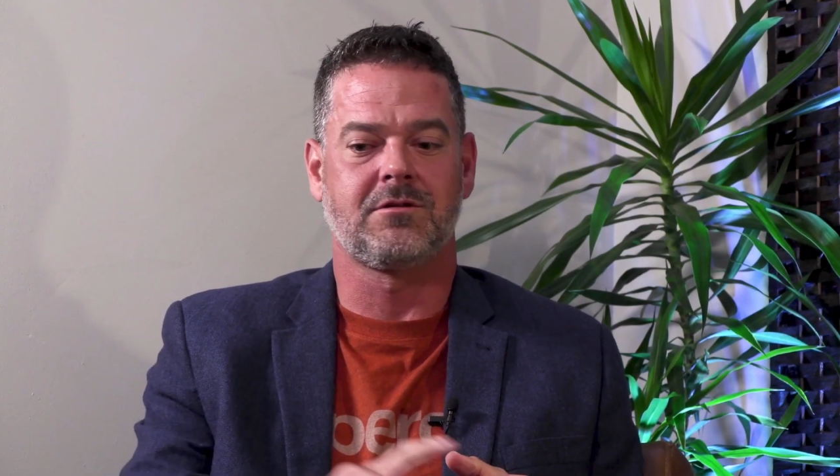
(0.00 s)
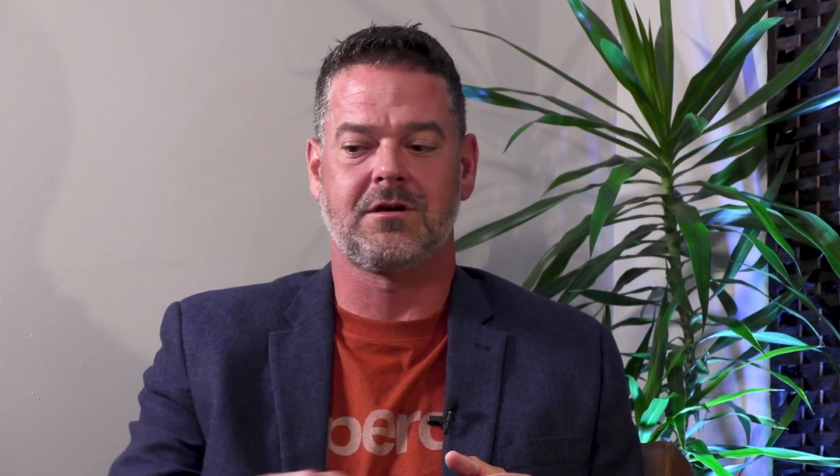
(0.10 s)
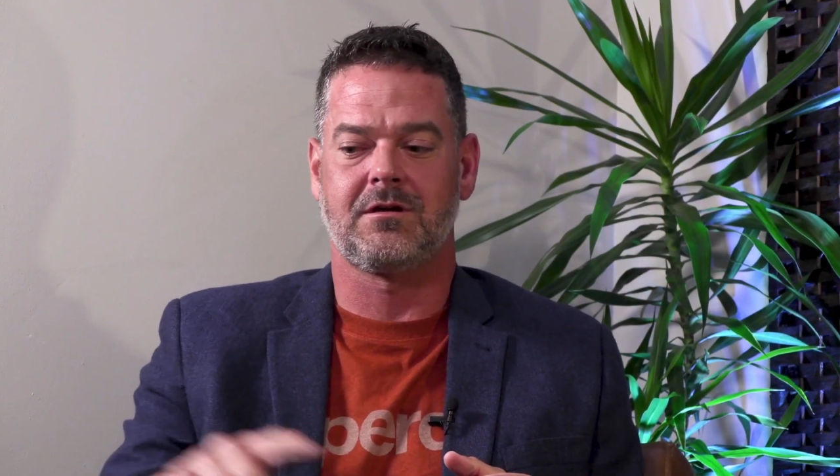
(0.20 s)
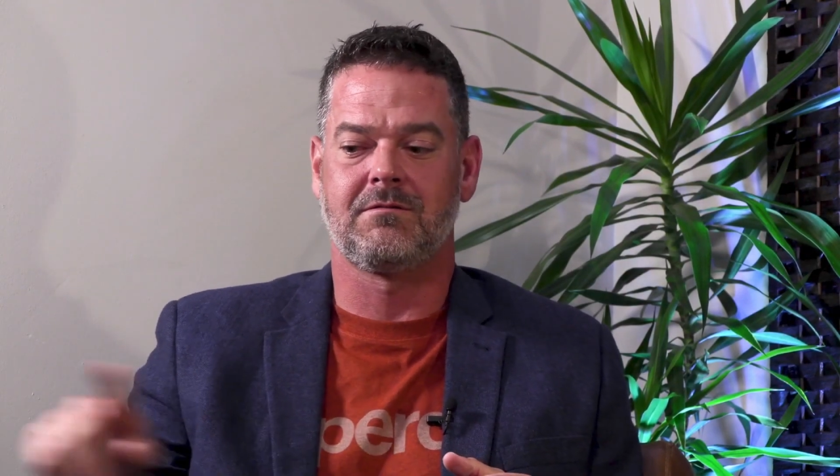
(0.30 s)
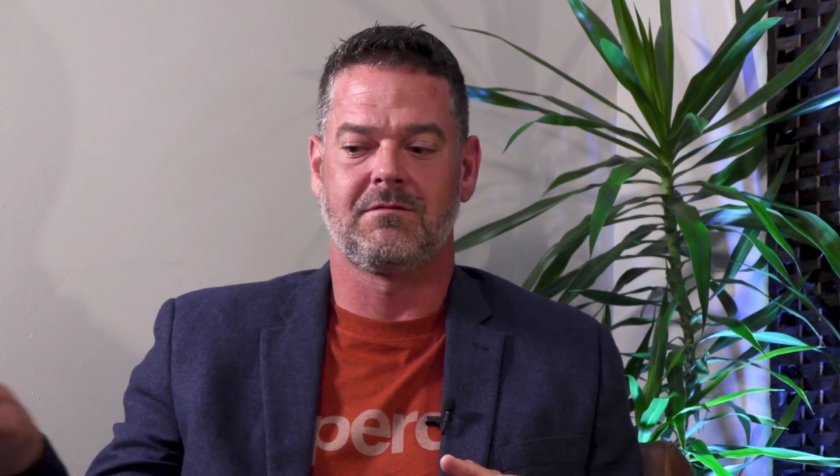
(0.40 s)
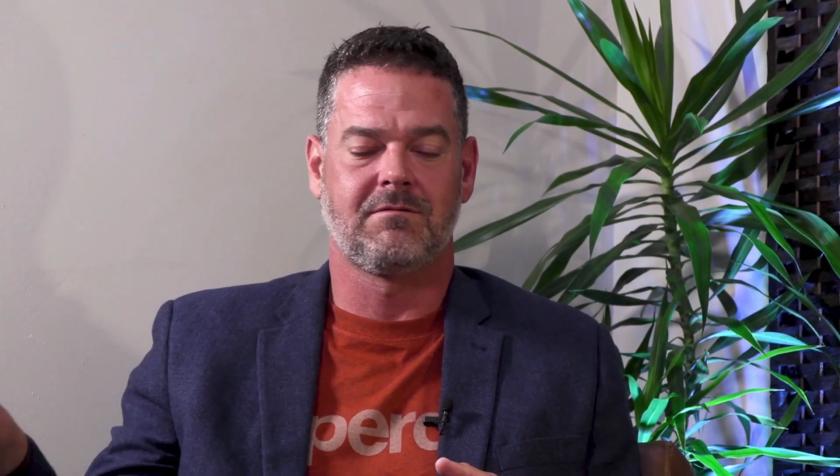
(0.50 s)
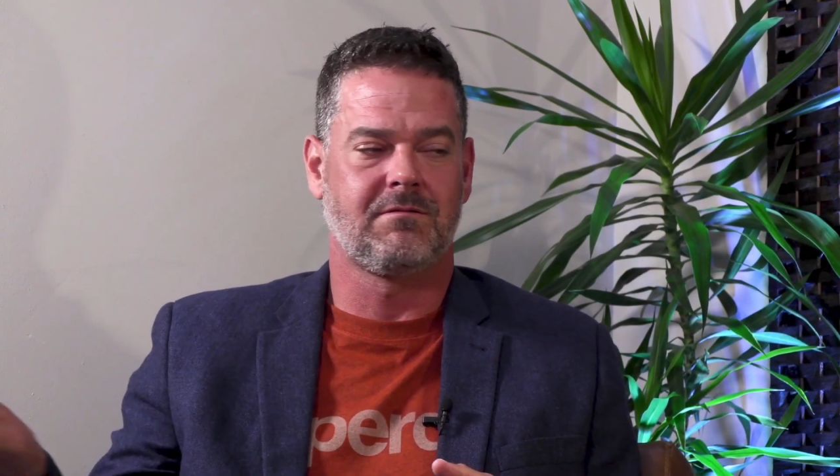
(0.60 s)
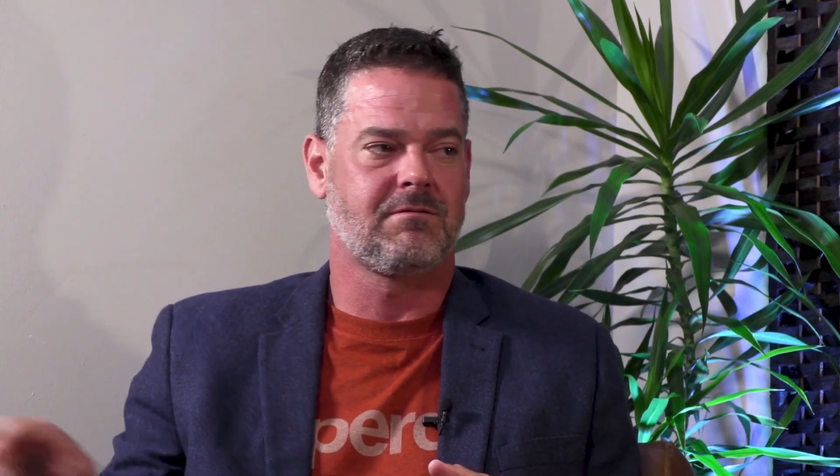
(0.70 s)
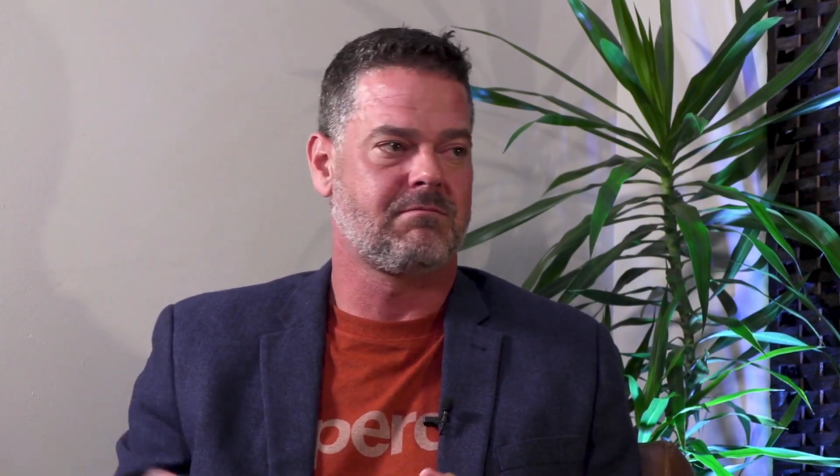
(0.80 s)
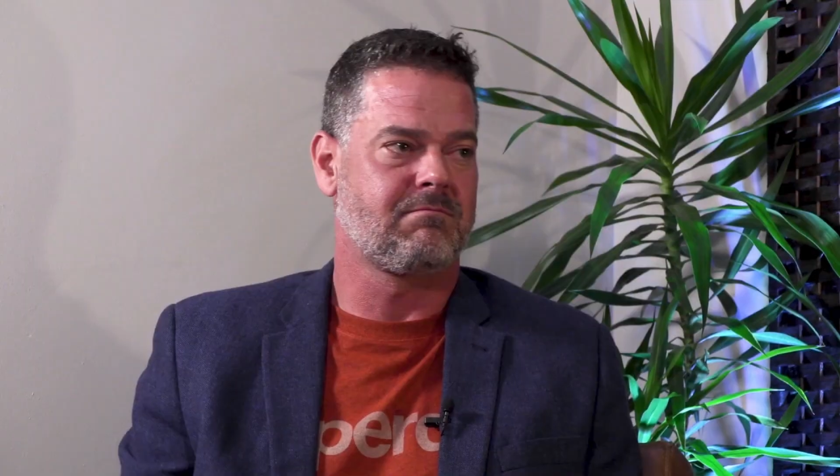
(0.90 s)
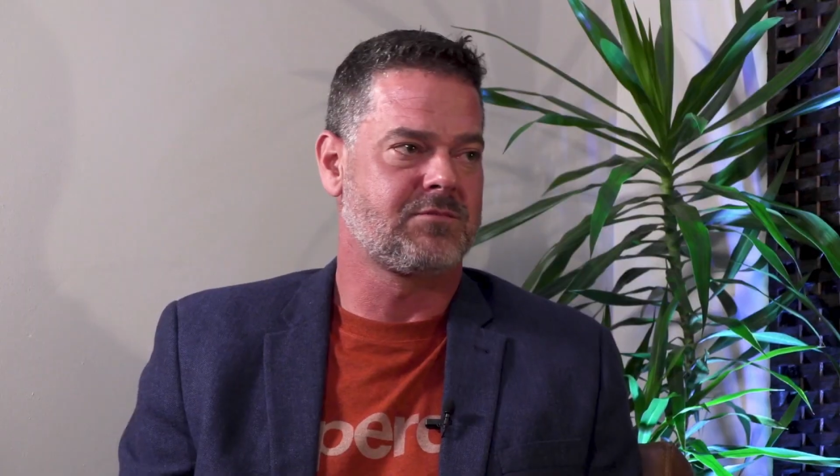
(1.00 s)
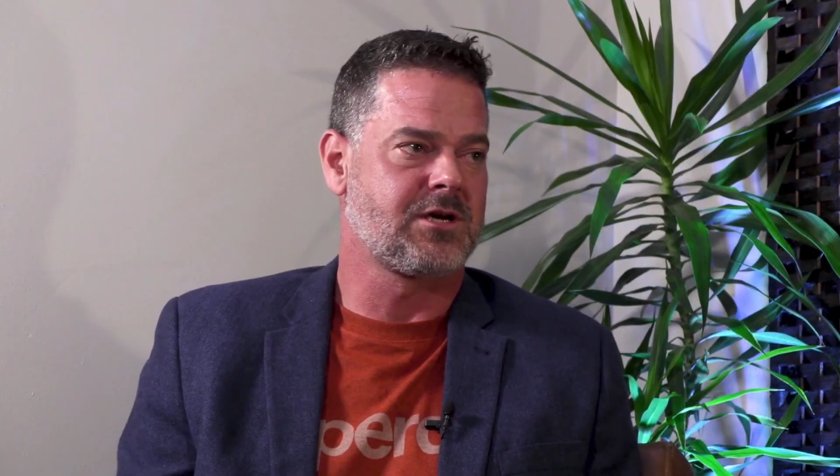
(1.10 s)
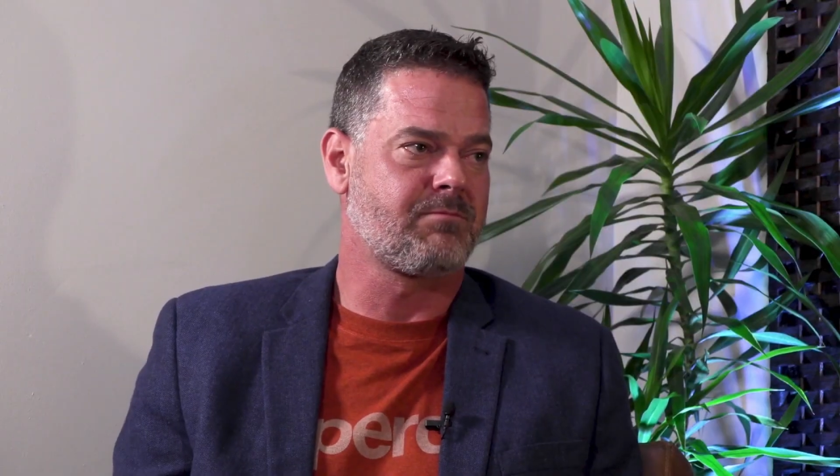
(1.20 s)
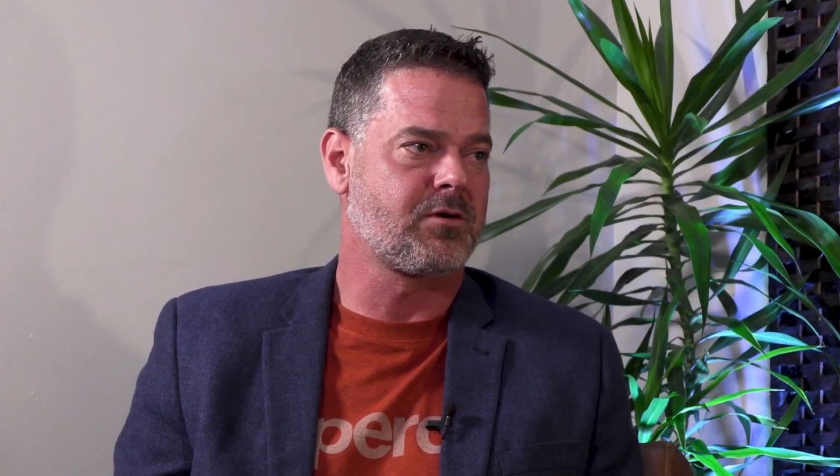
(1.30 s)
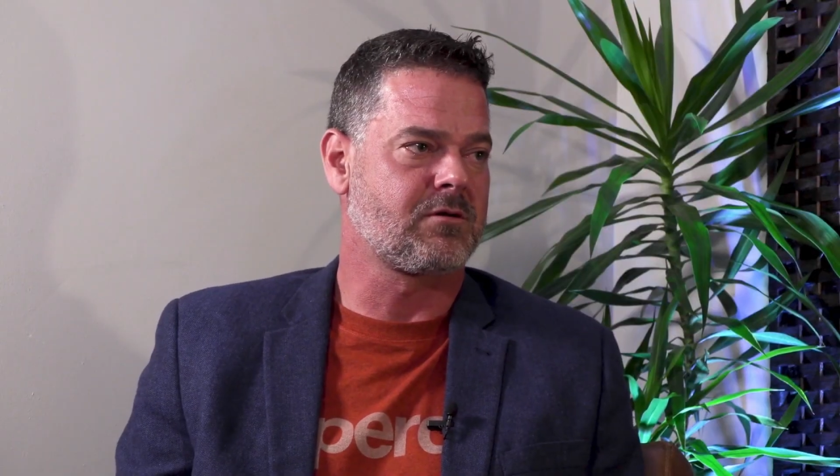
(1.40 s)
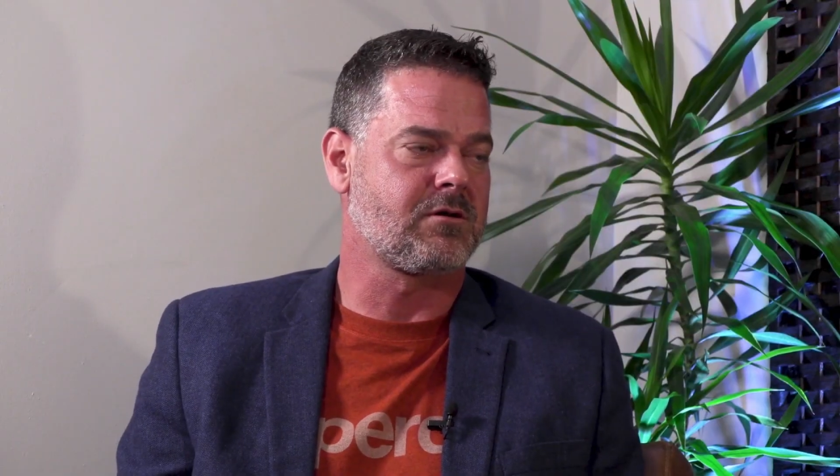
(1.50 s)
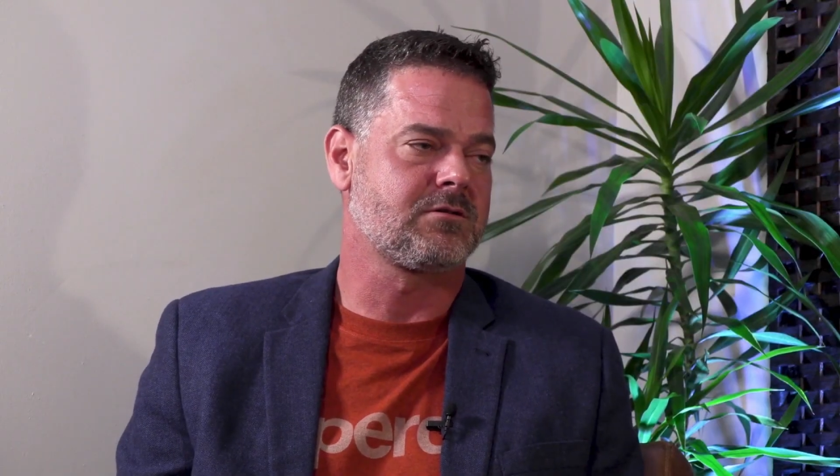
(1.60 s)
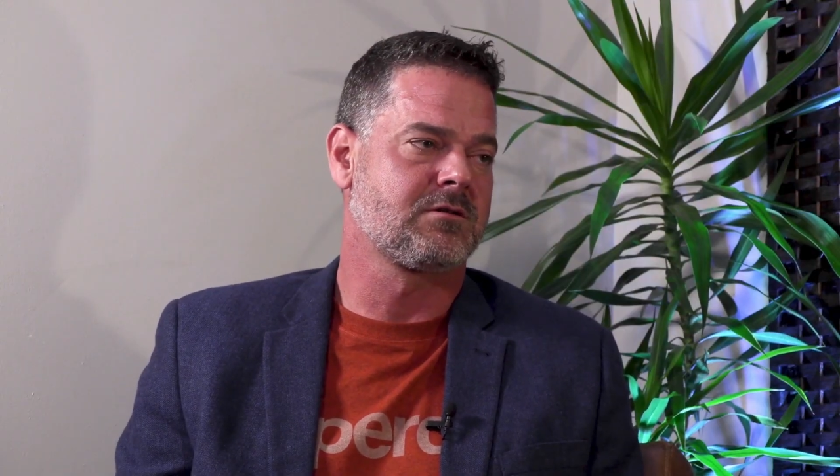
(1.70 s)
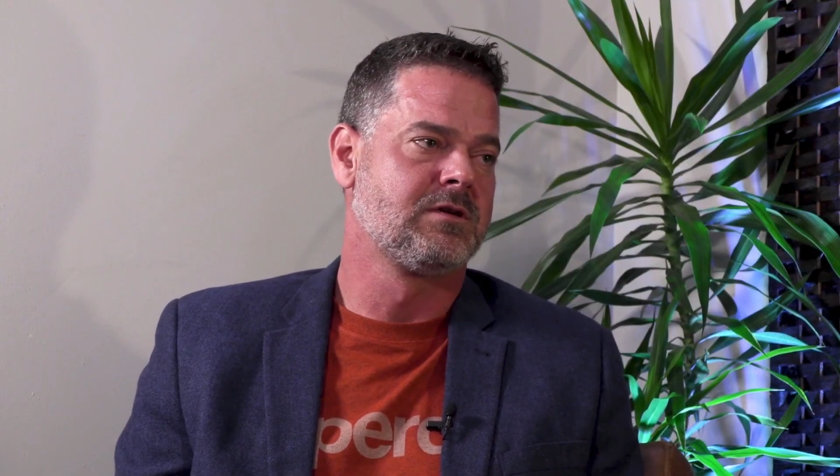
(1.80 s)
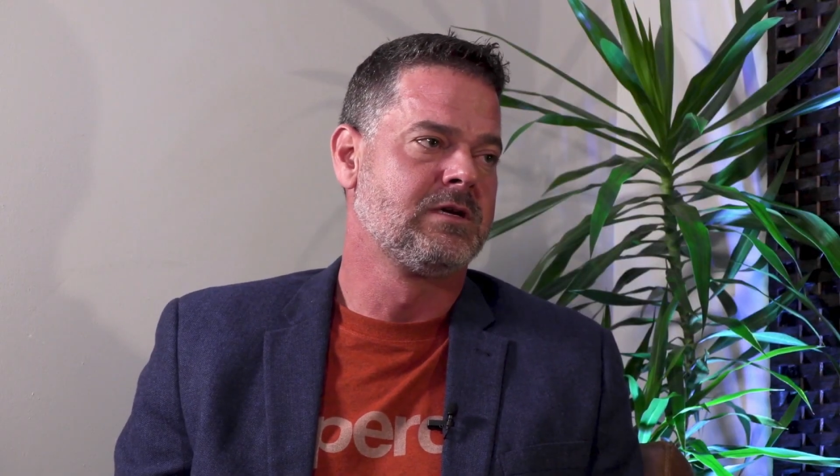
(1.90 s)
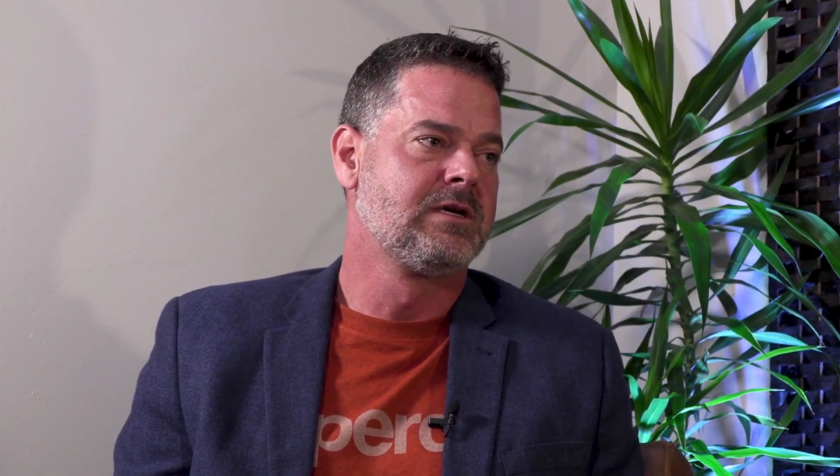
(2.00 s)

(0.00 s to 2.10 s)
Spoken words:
they jump across?